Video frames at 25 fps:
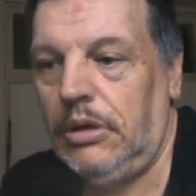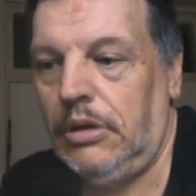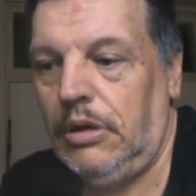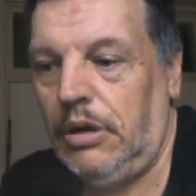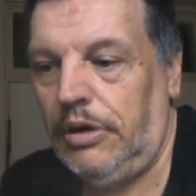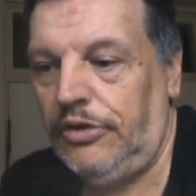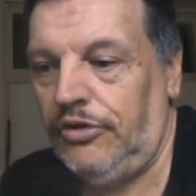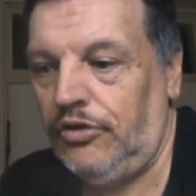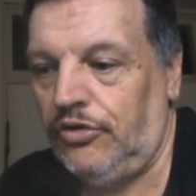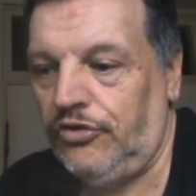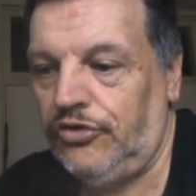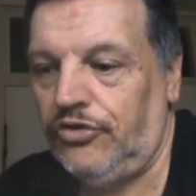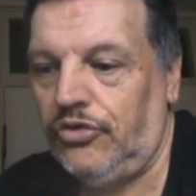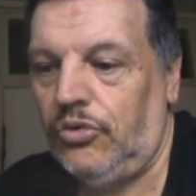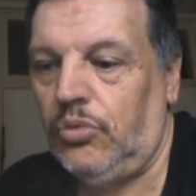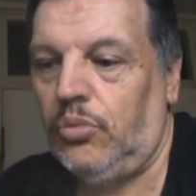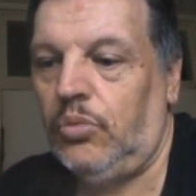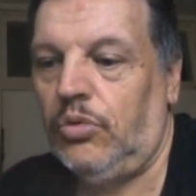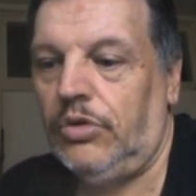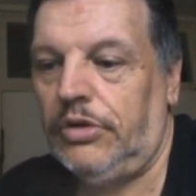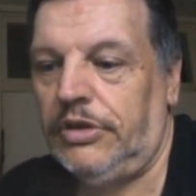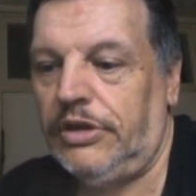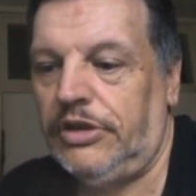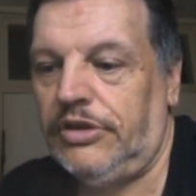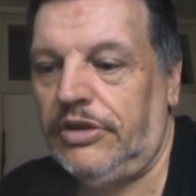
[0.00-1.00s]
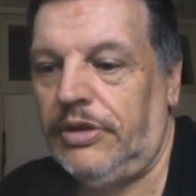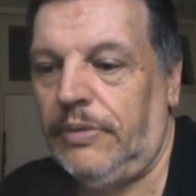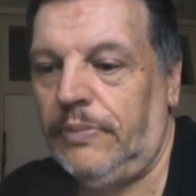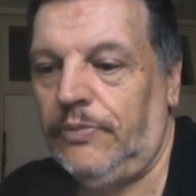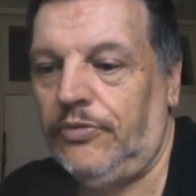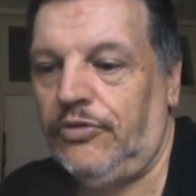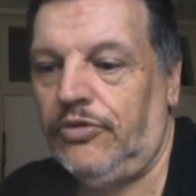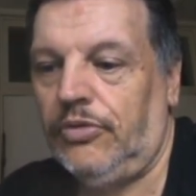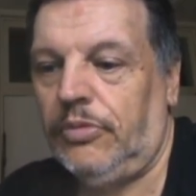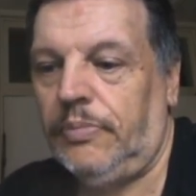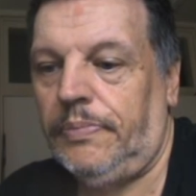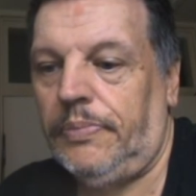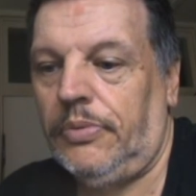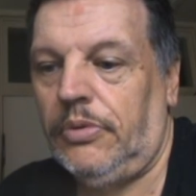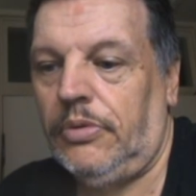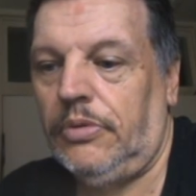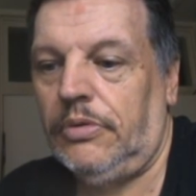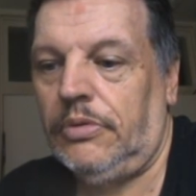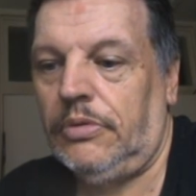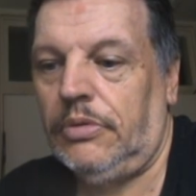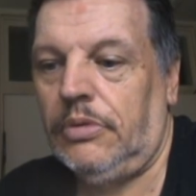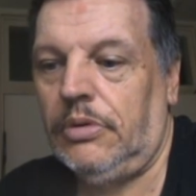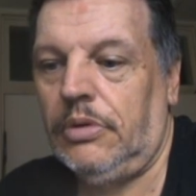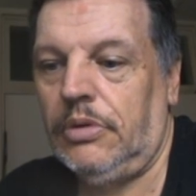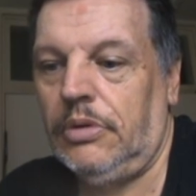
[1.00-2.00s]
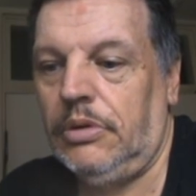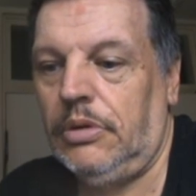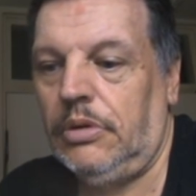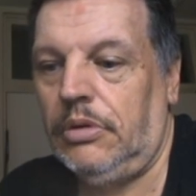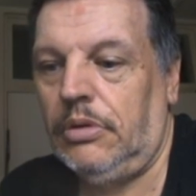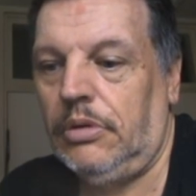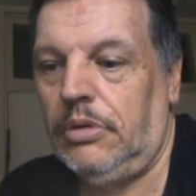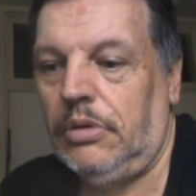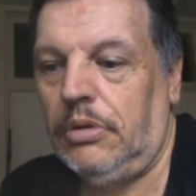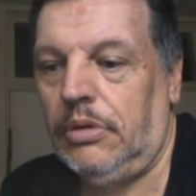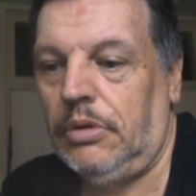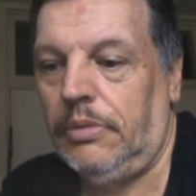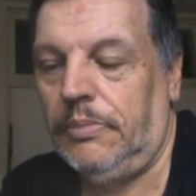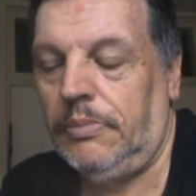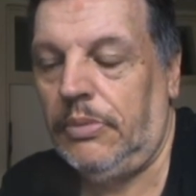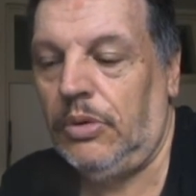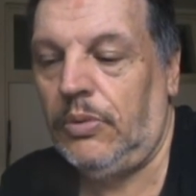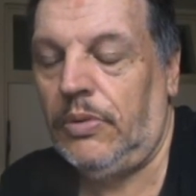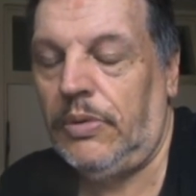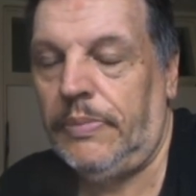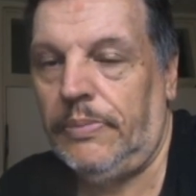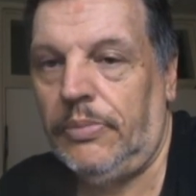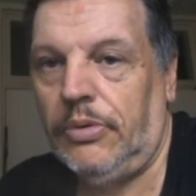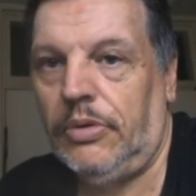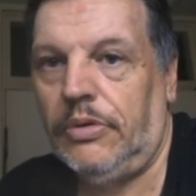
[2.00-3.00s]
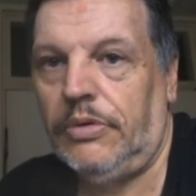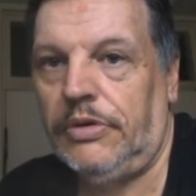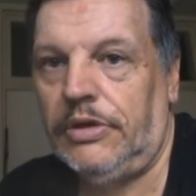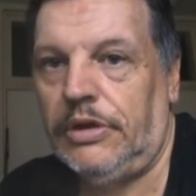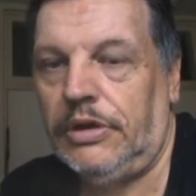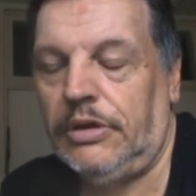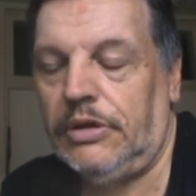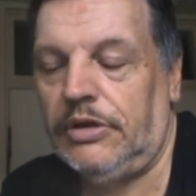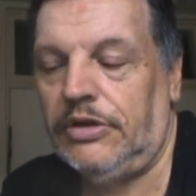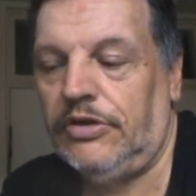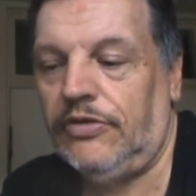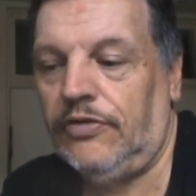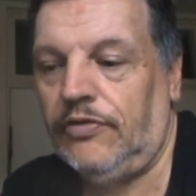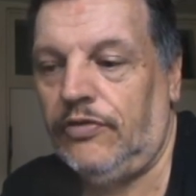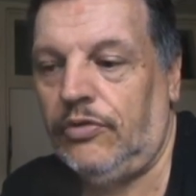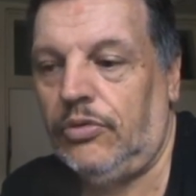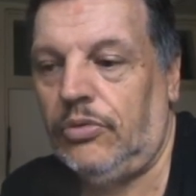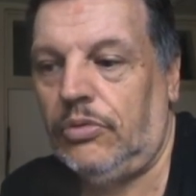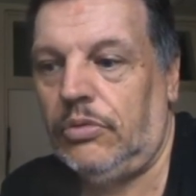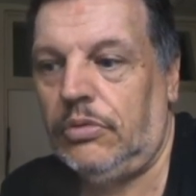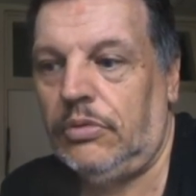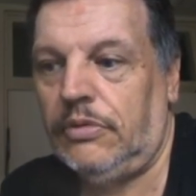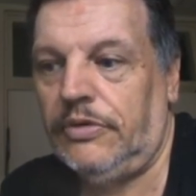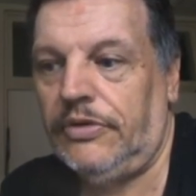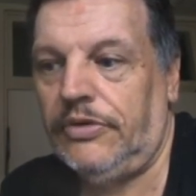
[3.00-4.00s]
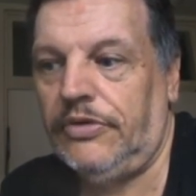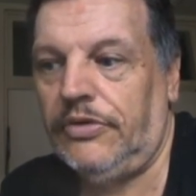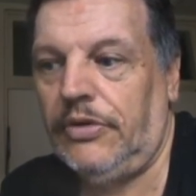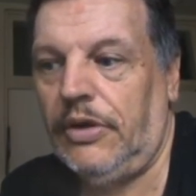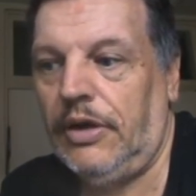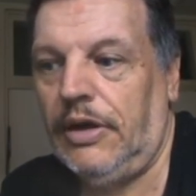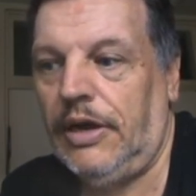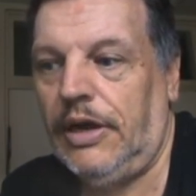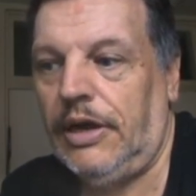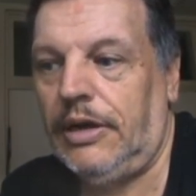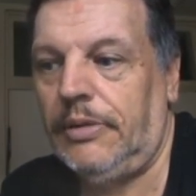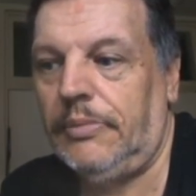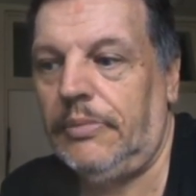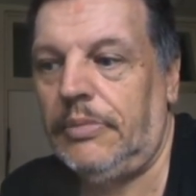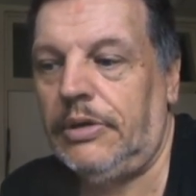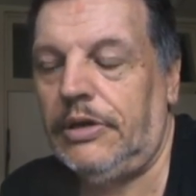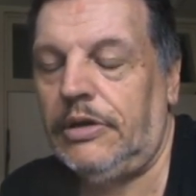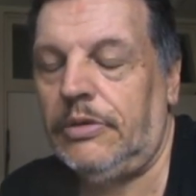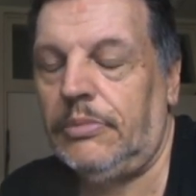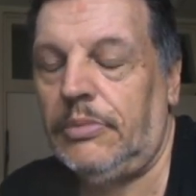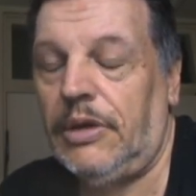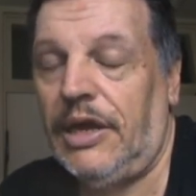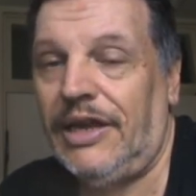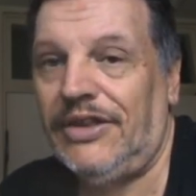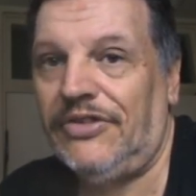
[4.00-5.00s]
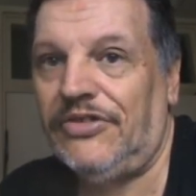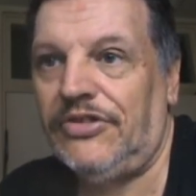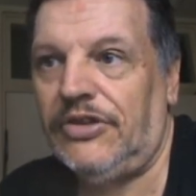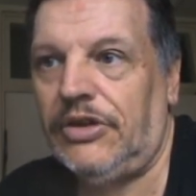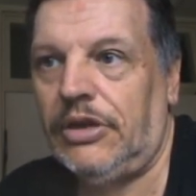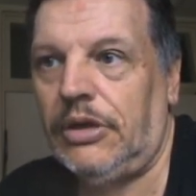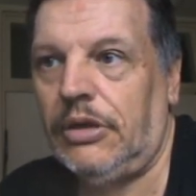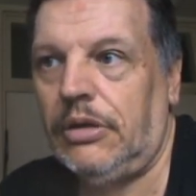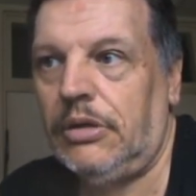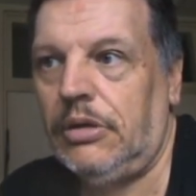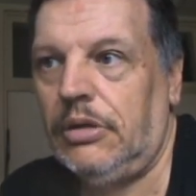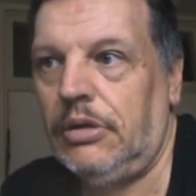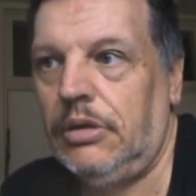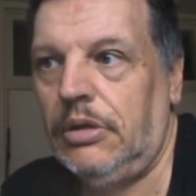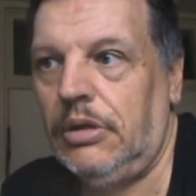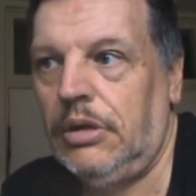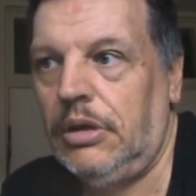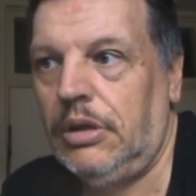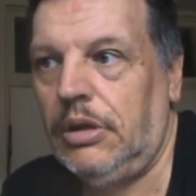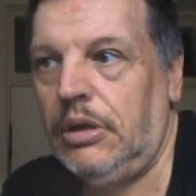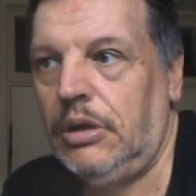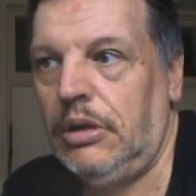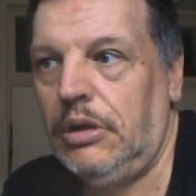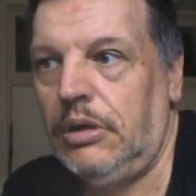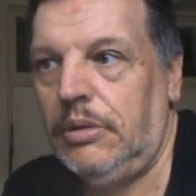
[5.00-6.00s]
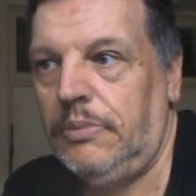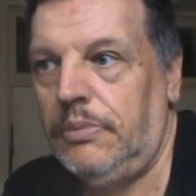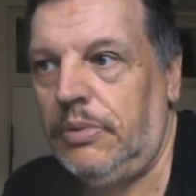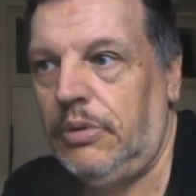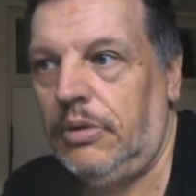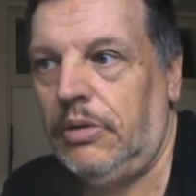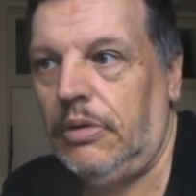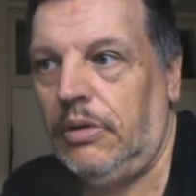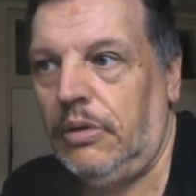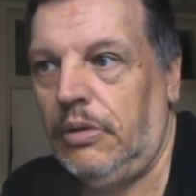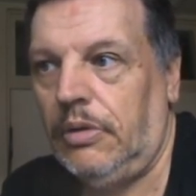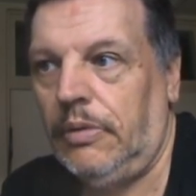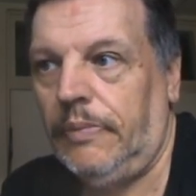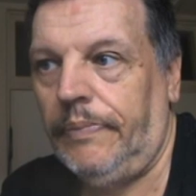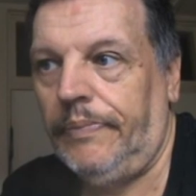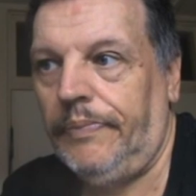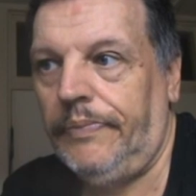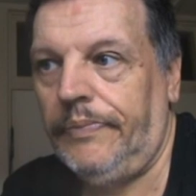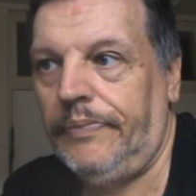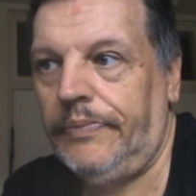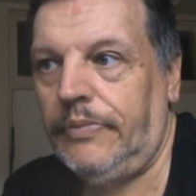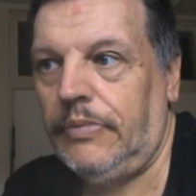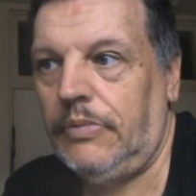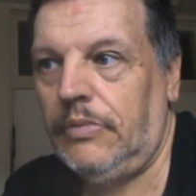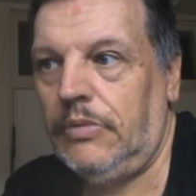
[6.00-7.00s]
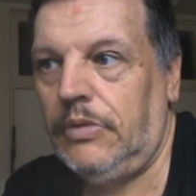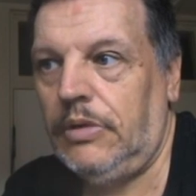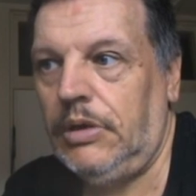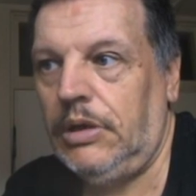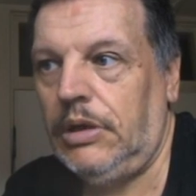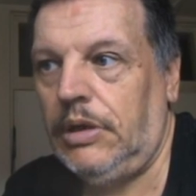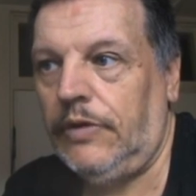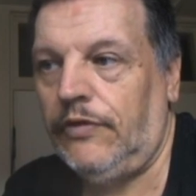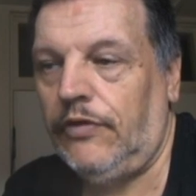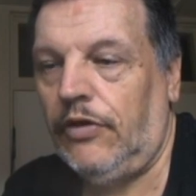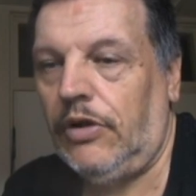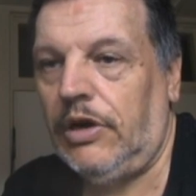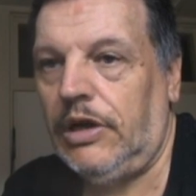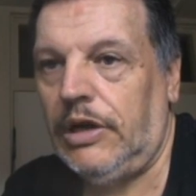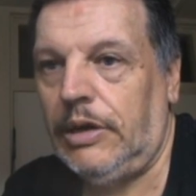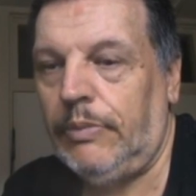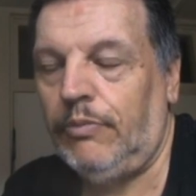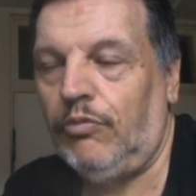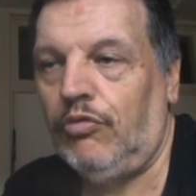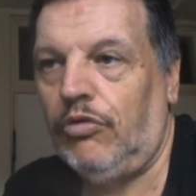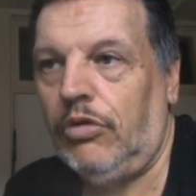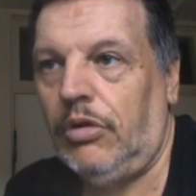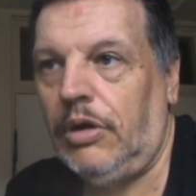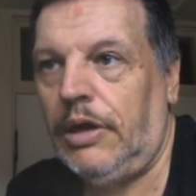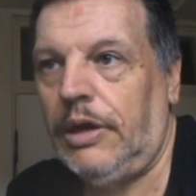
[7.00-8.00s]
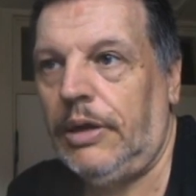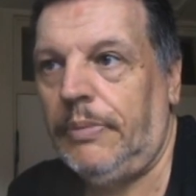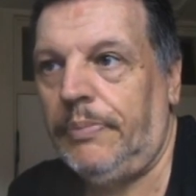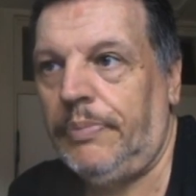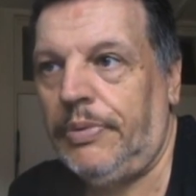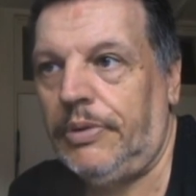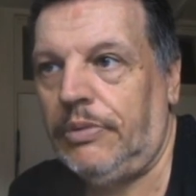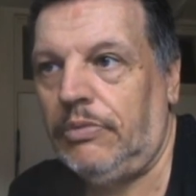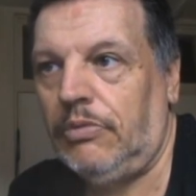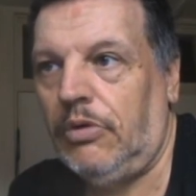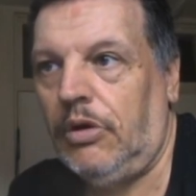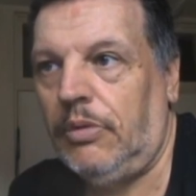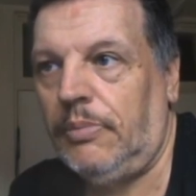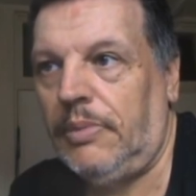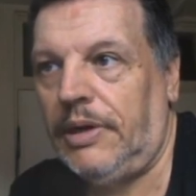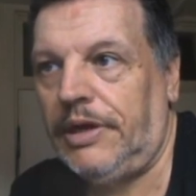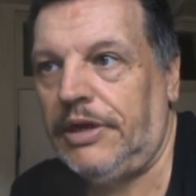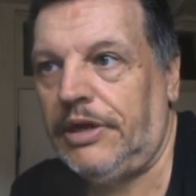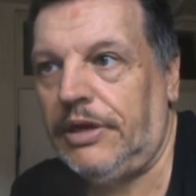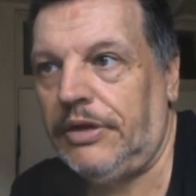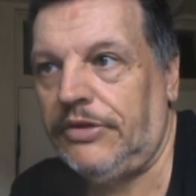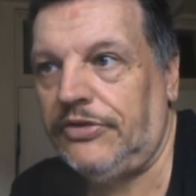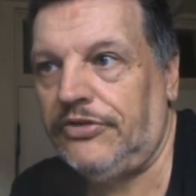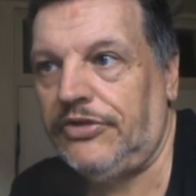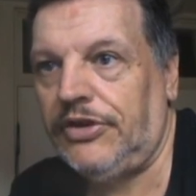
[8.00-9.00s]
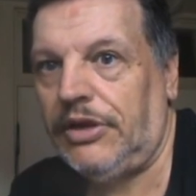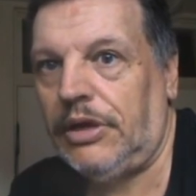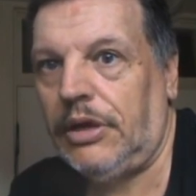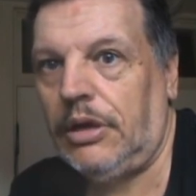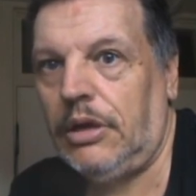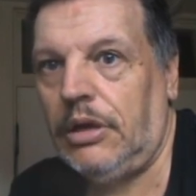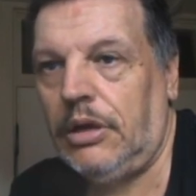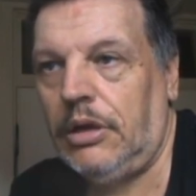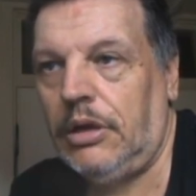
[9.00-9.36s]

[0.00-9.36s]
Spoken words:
I'm not sure what the temperature melting burning is for aluminium and zinc, but if I am right and people are making sinkers